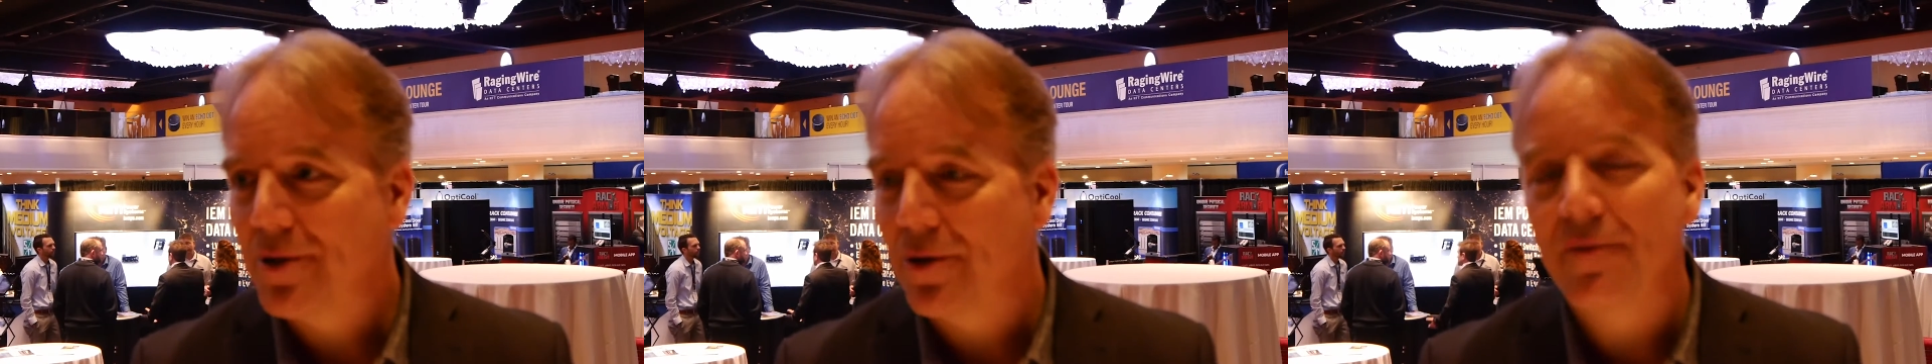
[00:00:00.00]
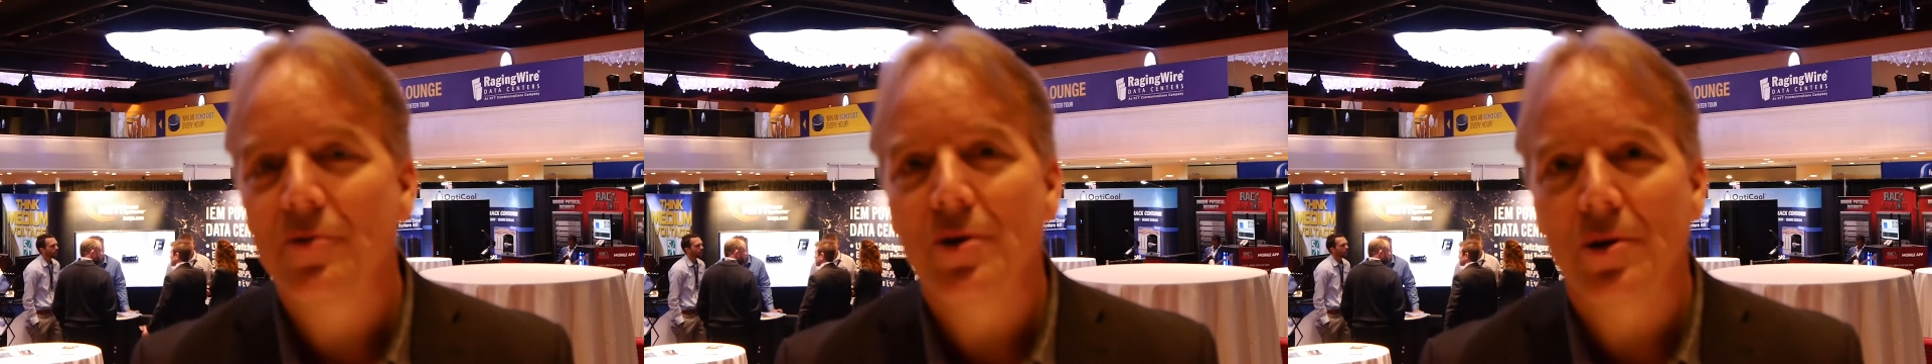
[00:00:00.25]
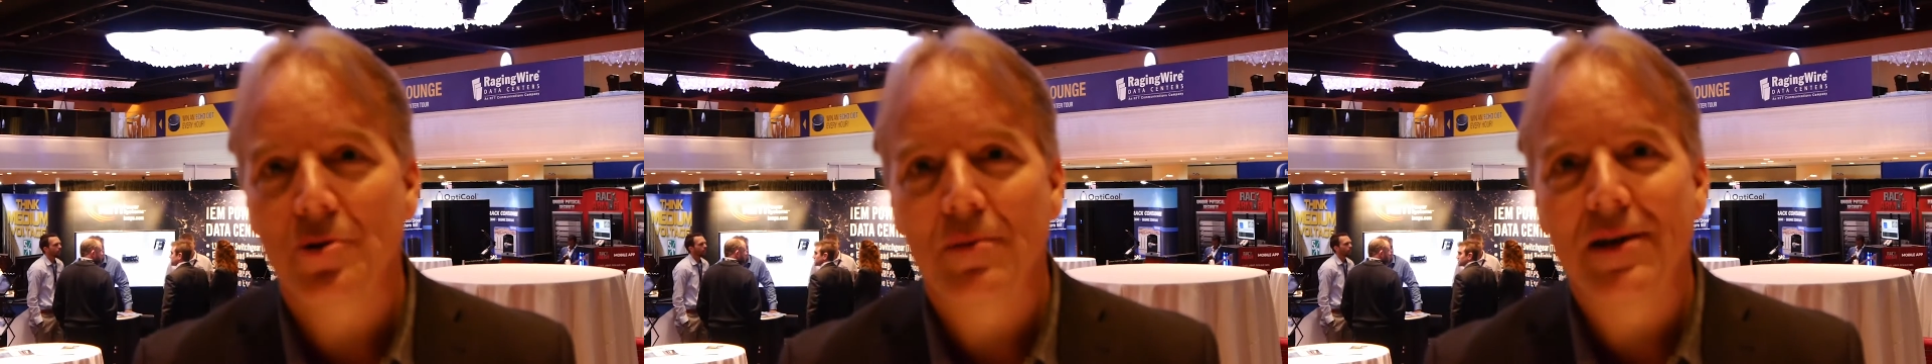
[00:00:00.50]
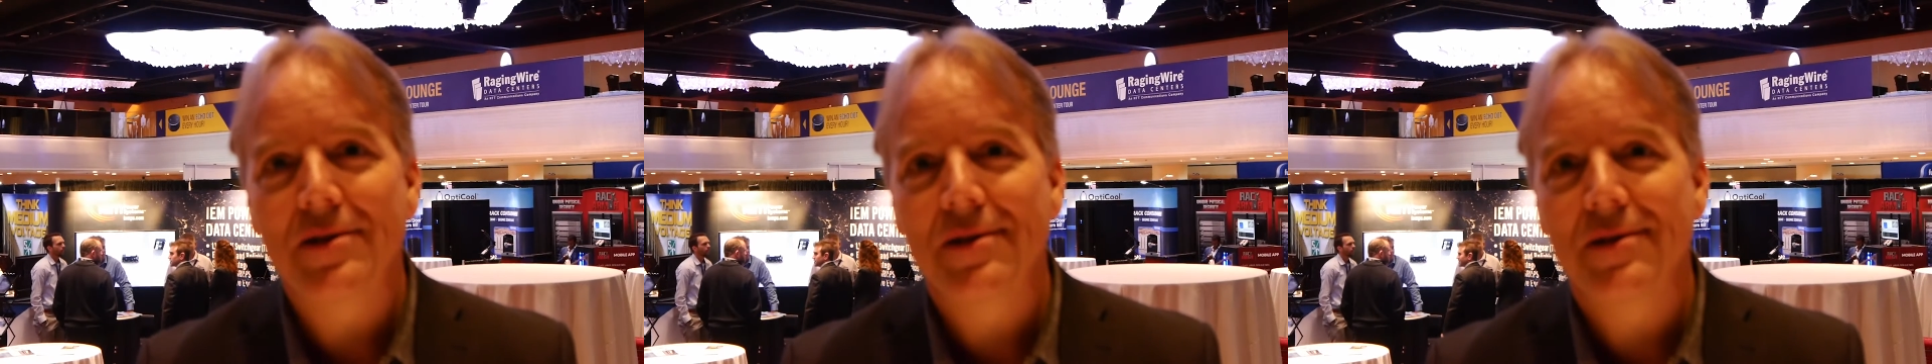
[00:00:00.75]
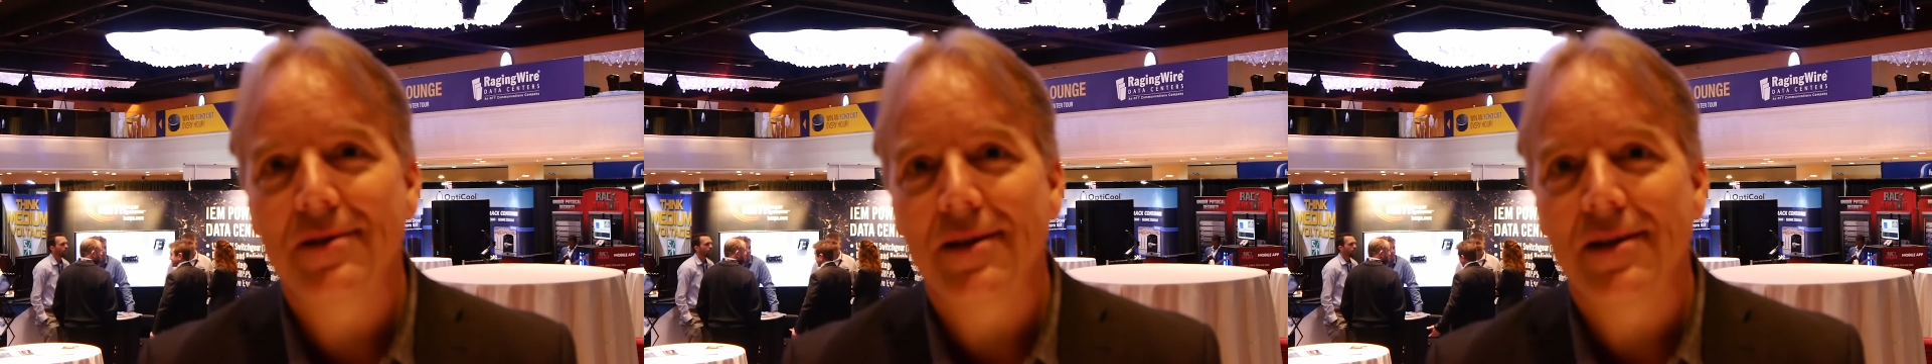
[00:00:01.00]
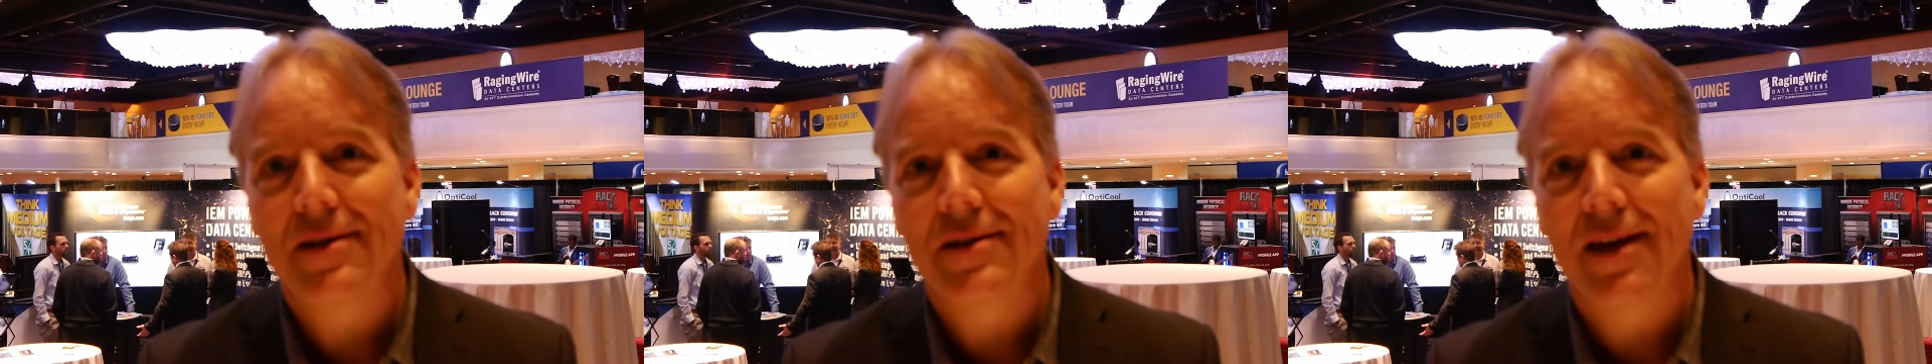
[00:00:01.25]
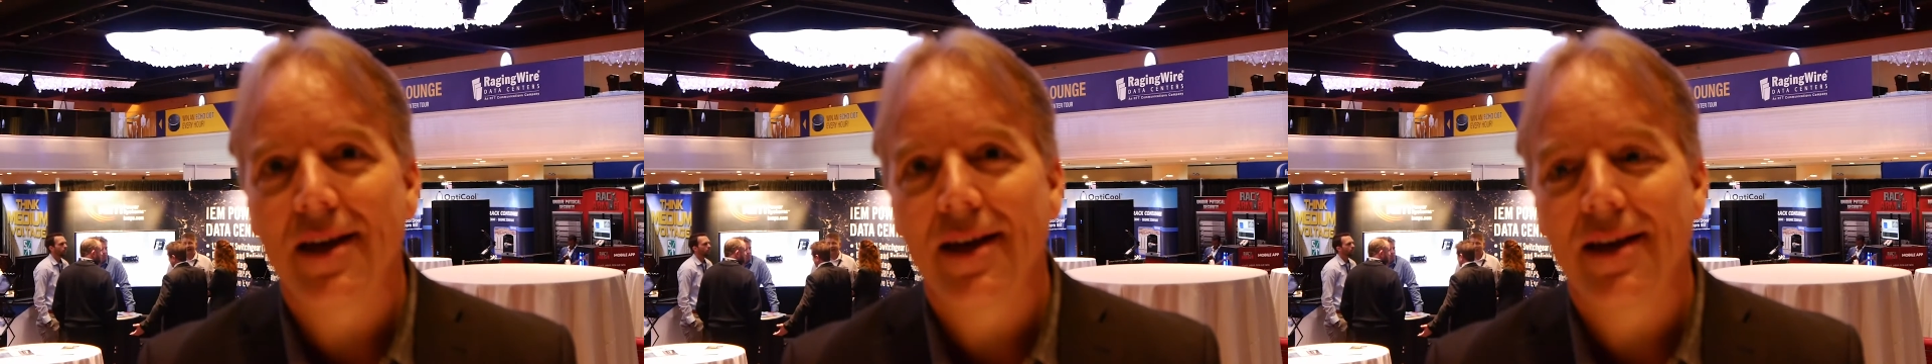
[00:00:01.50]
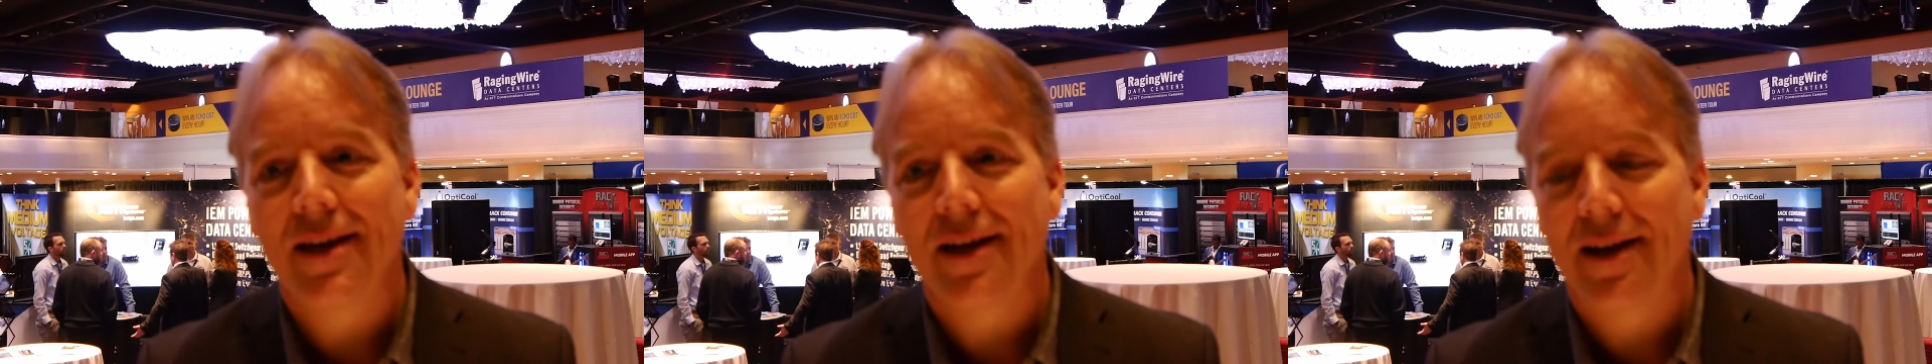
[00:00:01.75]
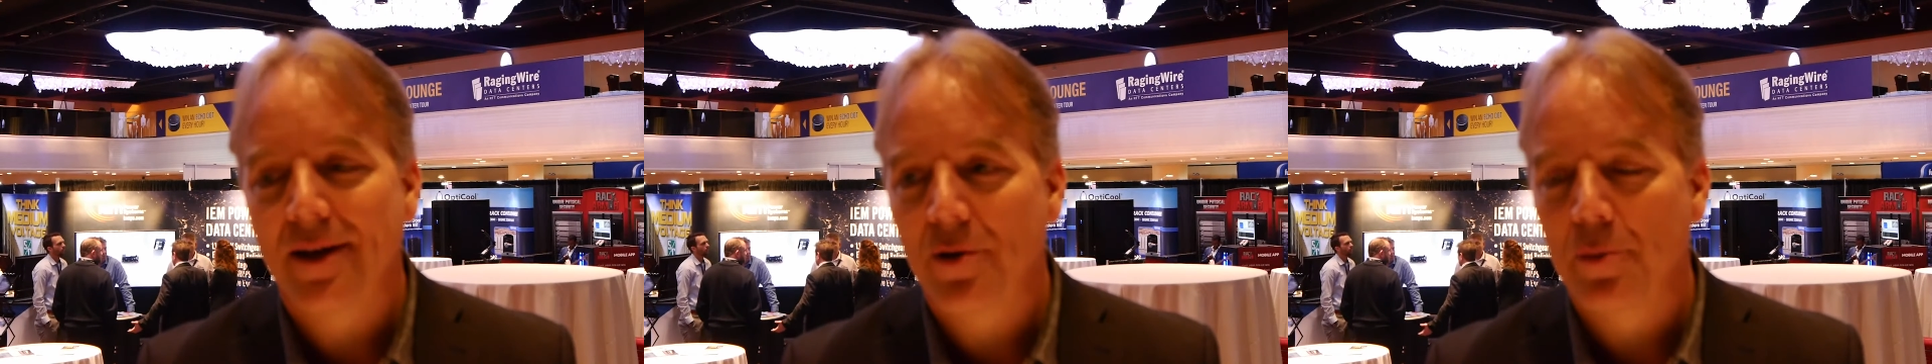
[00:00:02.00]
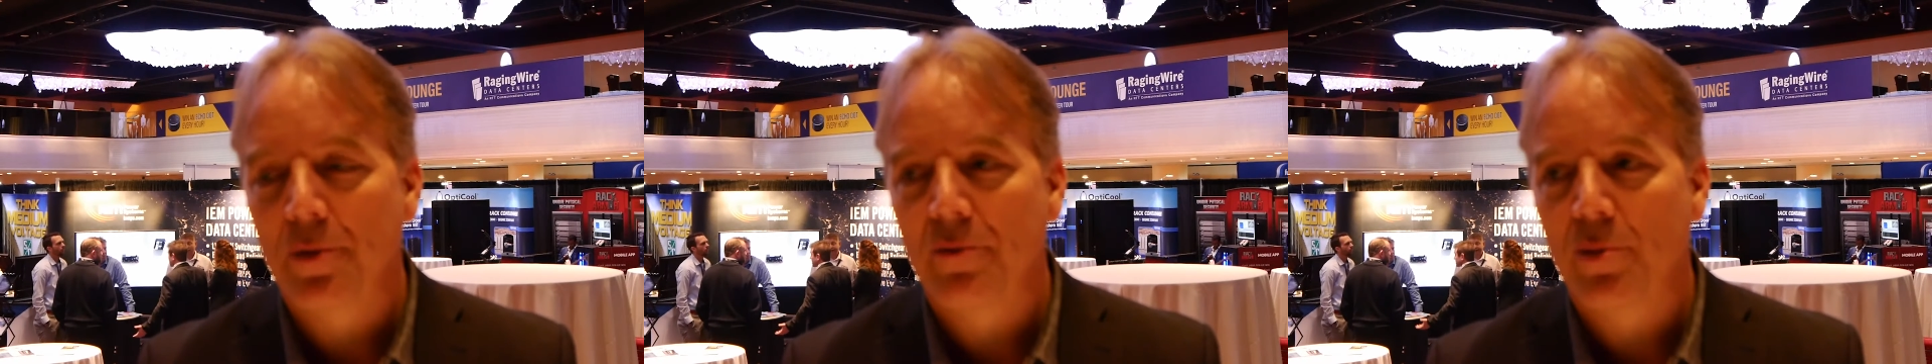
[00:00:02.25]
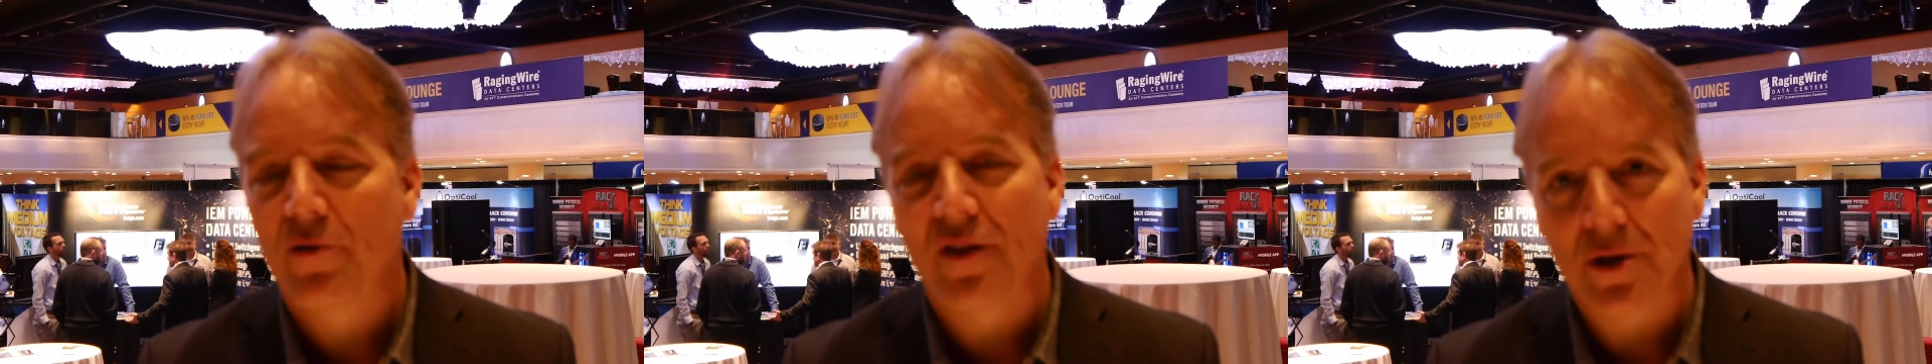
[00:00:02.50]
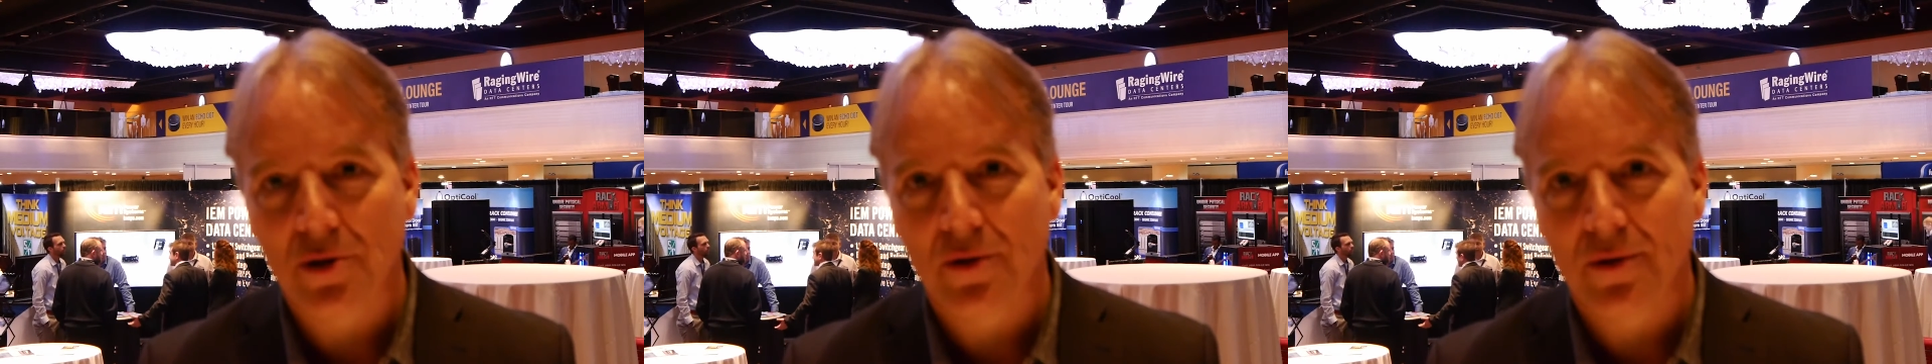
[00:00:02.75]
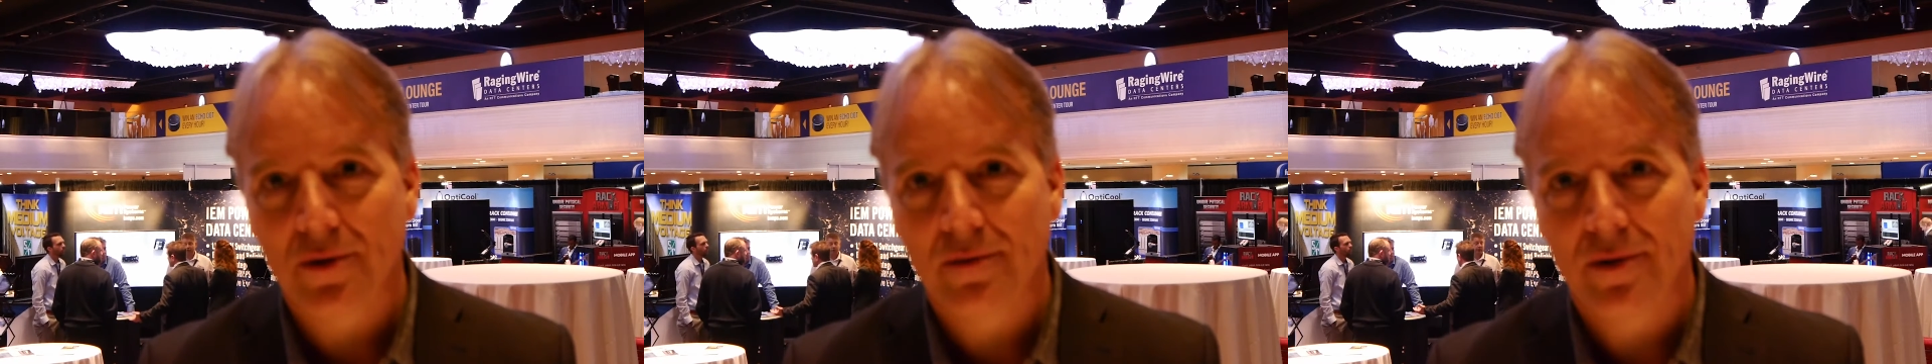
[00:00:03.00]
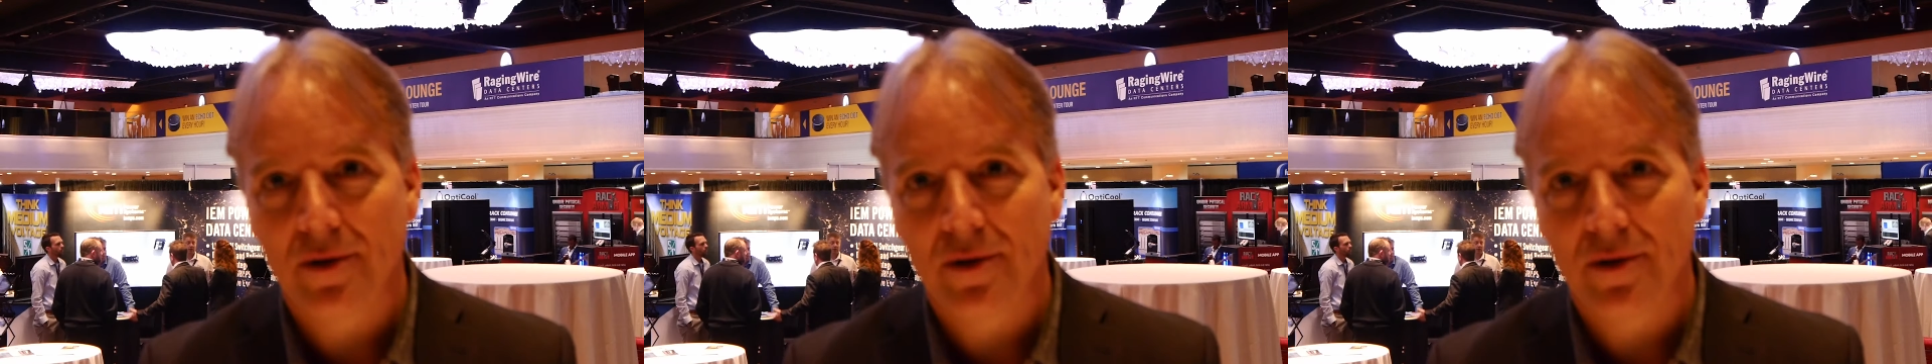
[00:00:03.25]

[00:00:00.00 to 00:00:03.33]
so infrastructure masons is a uh, group of professionals.